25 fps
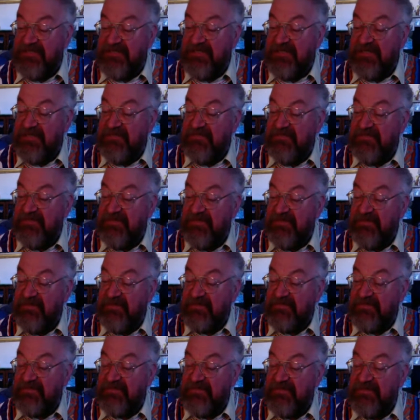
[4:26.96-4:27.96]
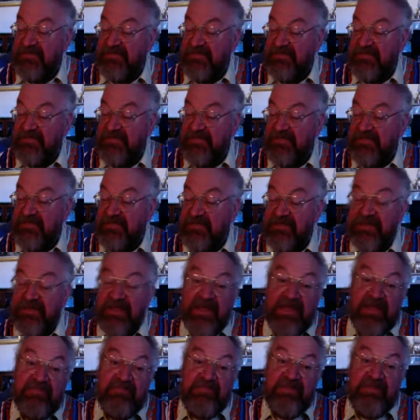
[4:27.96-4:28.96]
in philosophy as a little
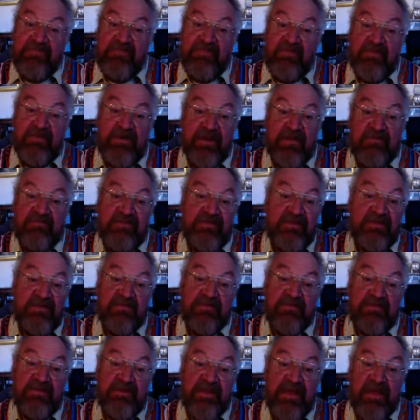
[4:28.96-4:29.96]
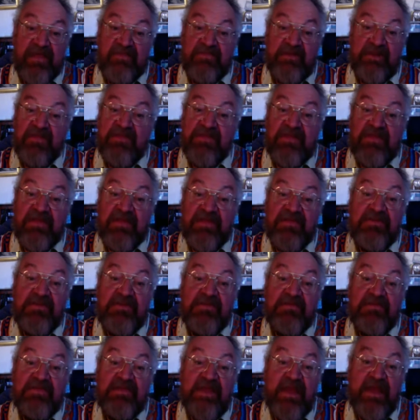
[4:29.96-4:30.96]
kid before I ever knew the name. I don't think I
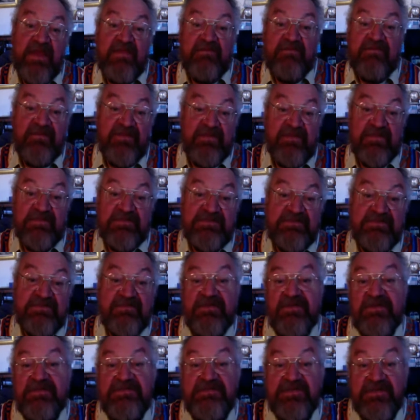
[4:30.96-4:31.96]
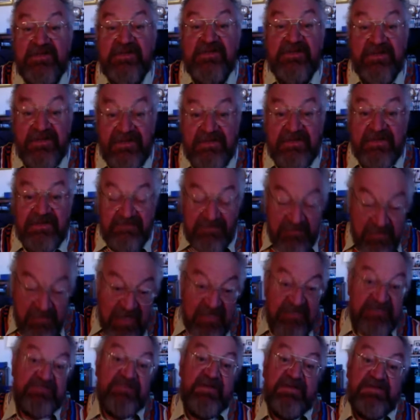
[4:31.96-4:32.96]
knew the name philosophy until
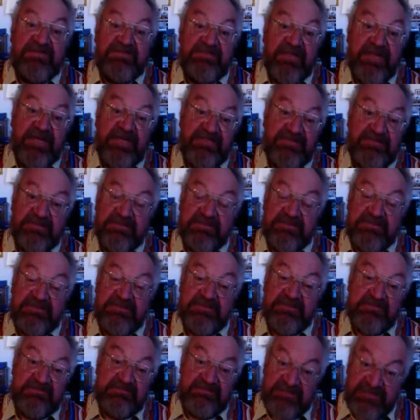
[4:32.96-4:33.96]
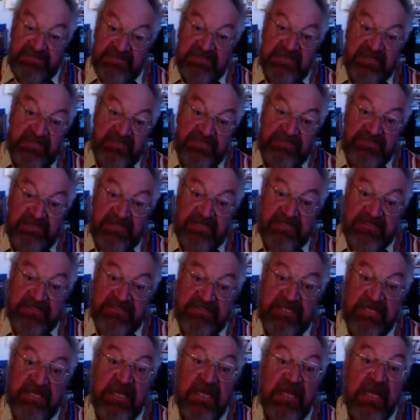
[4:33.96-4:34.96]
much, much later, until teenage years.
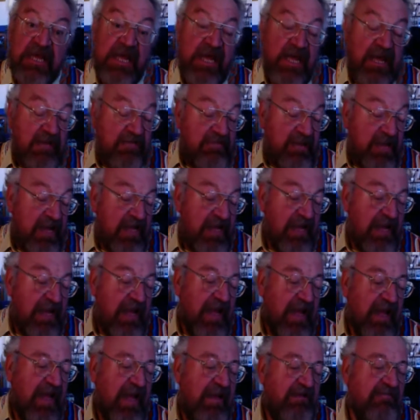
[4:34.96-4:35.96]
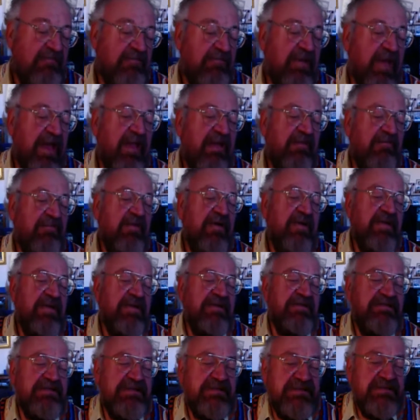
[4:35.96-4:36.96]
Mm-hmm. But I have
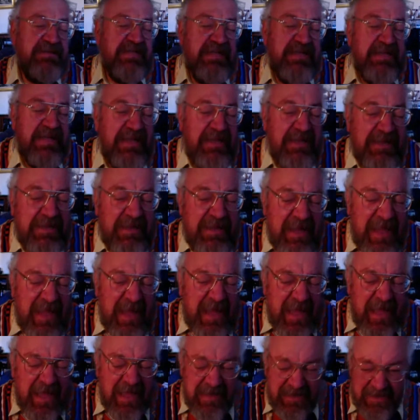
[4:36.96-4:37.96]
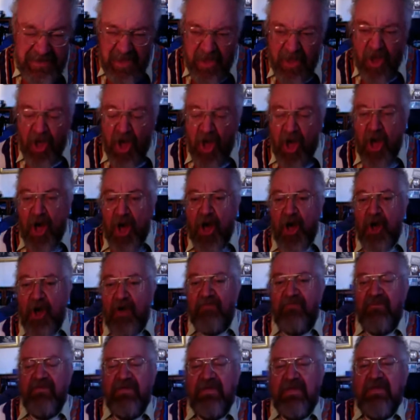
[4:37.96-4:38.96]
memories as a little kid of